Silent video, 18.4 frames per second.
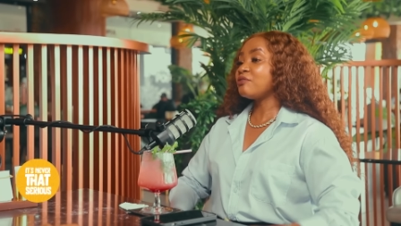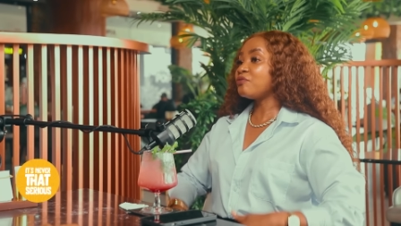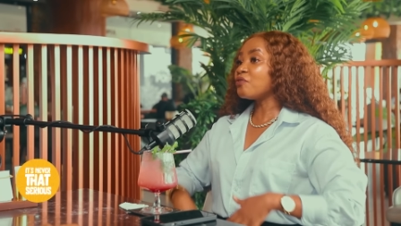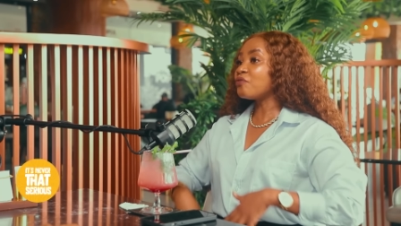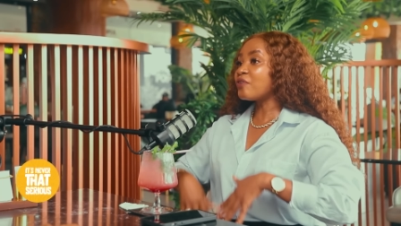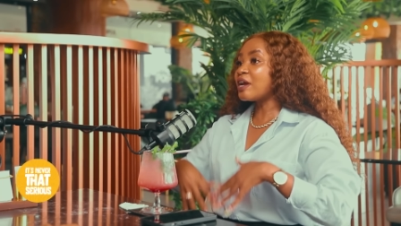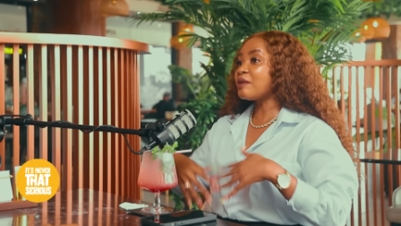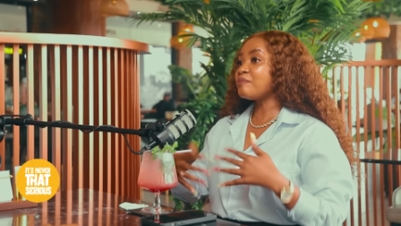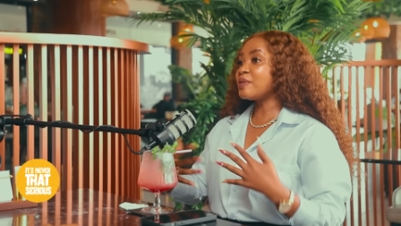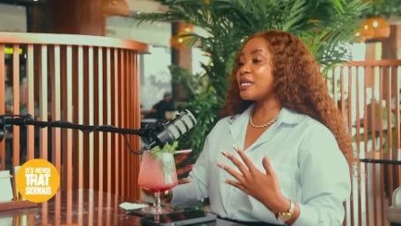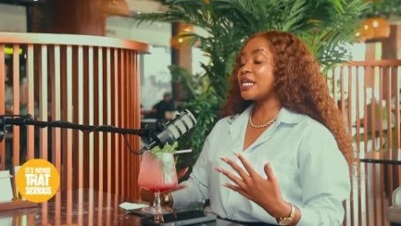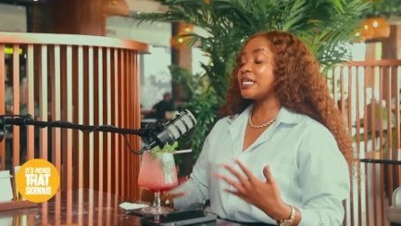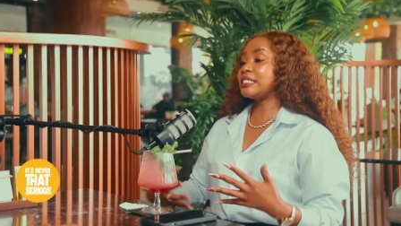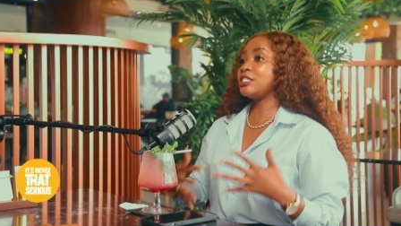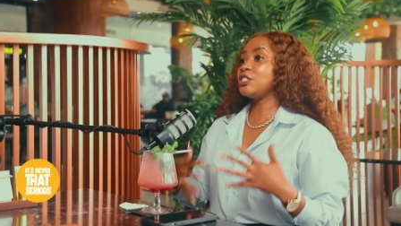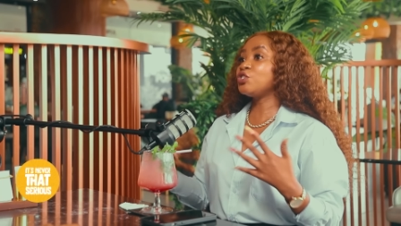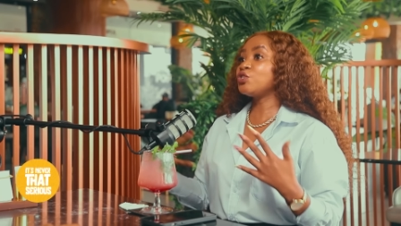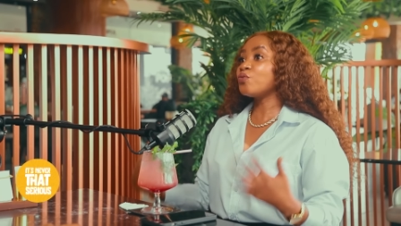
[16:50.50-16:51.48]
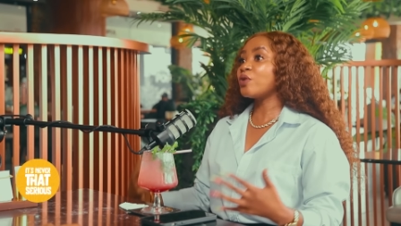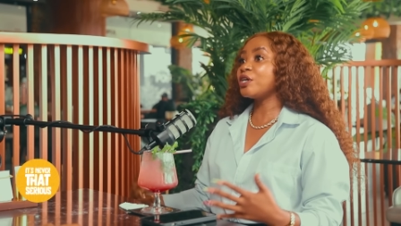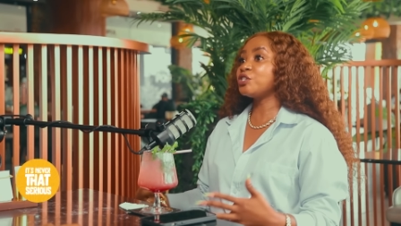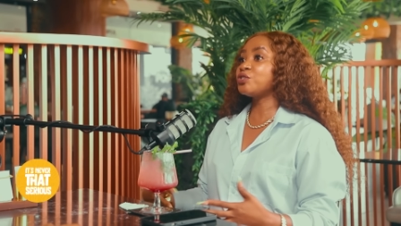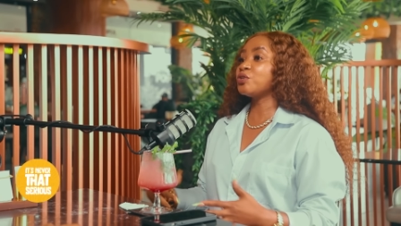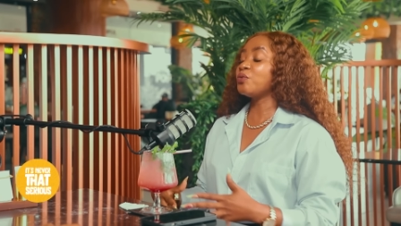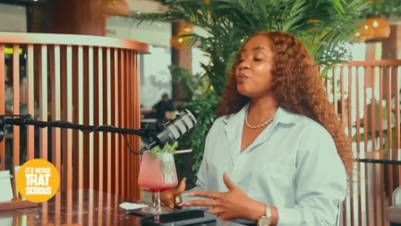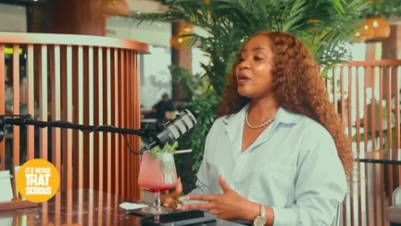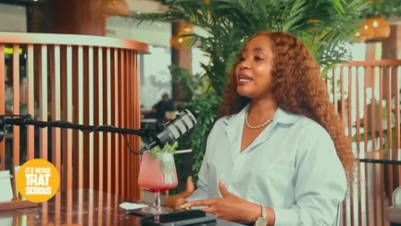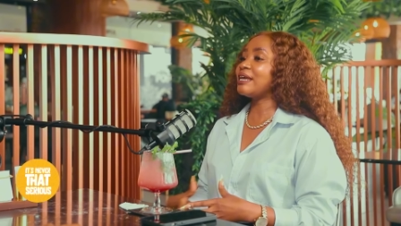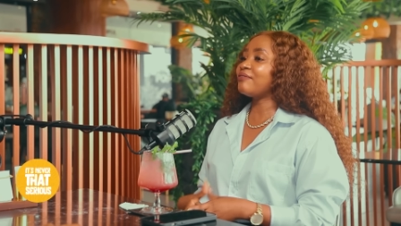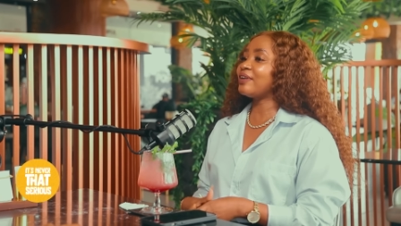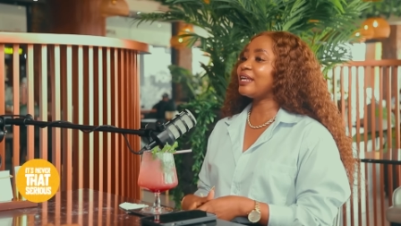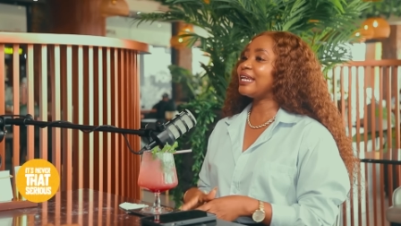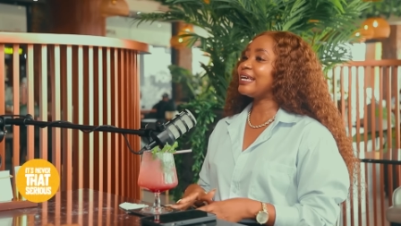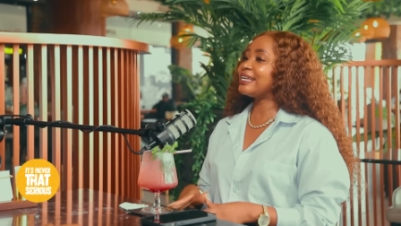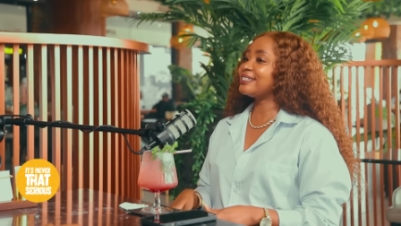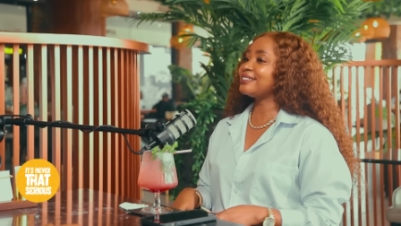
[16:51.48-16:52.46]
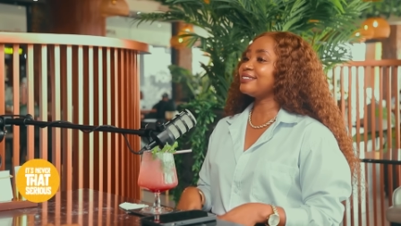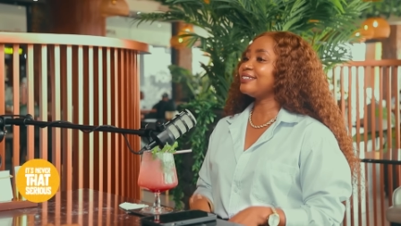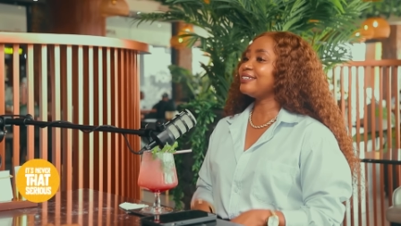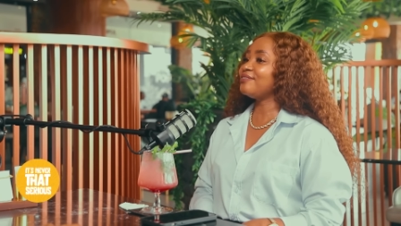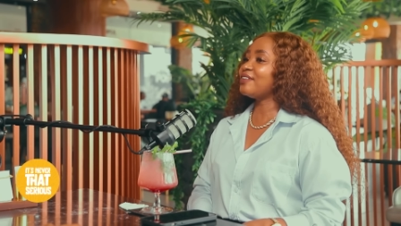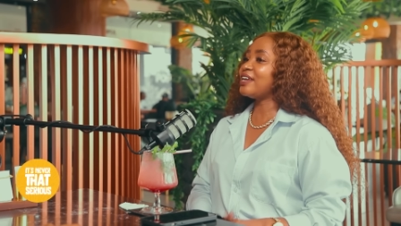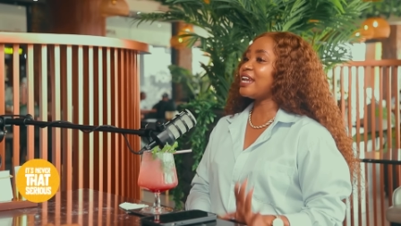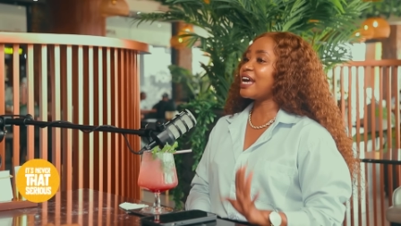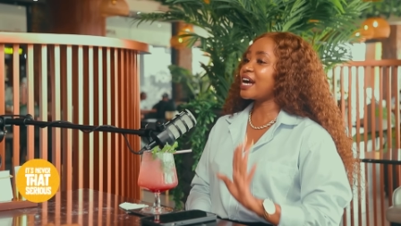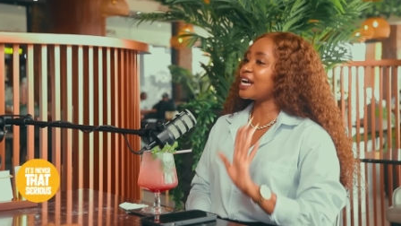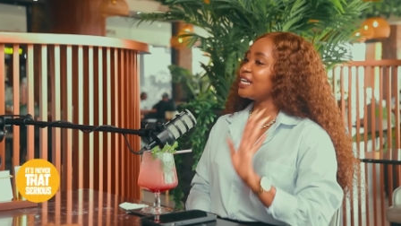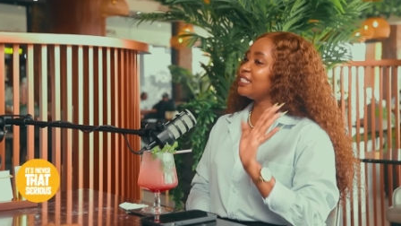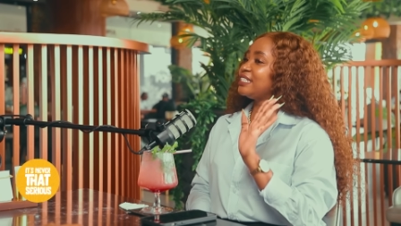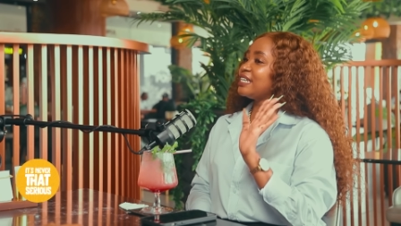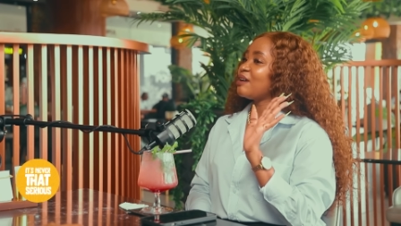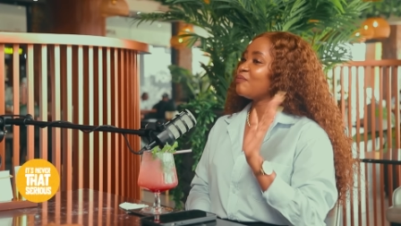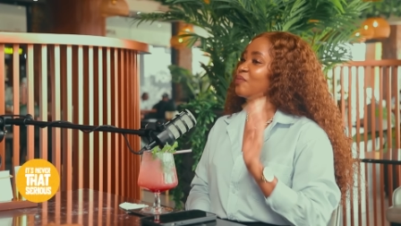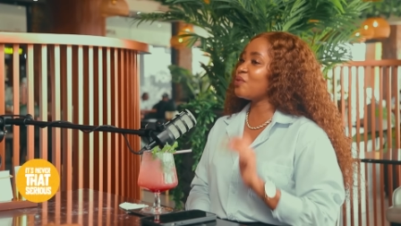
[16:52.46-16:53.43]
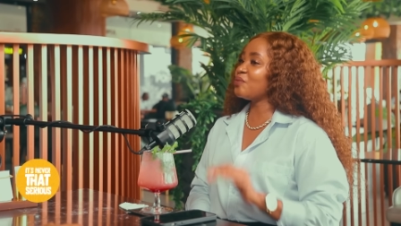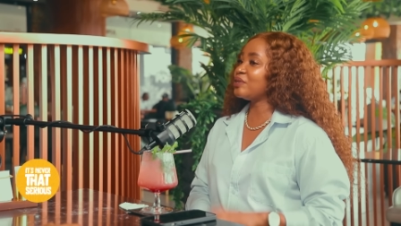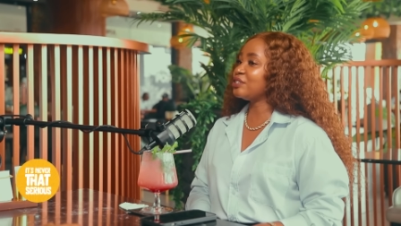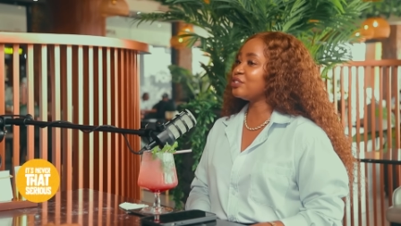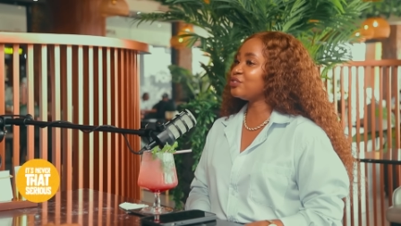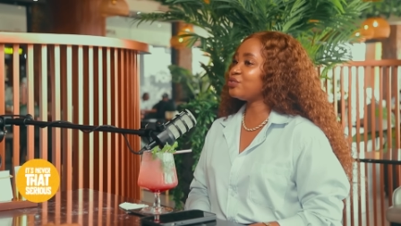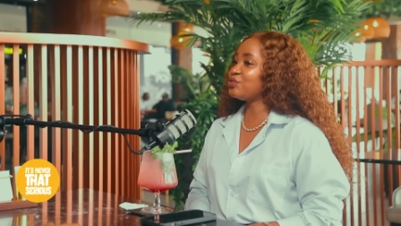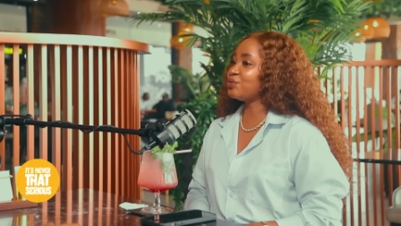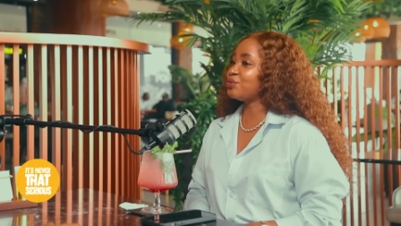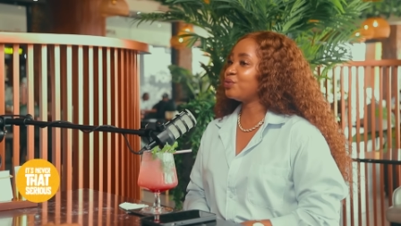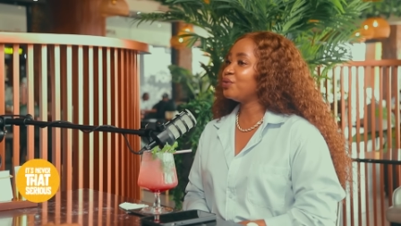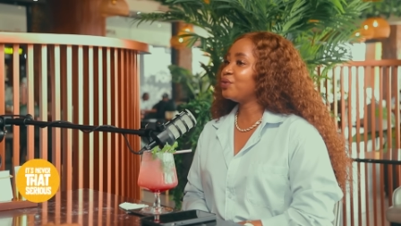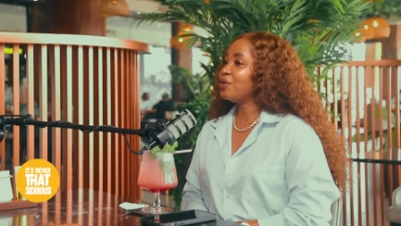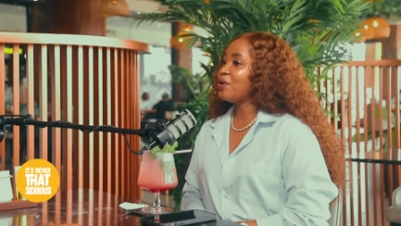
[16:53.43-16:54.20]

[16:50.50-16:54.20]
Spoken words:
if you find me in a situation, whatever, like even a kajambo will do.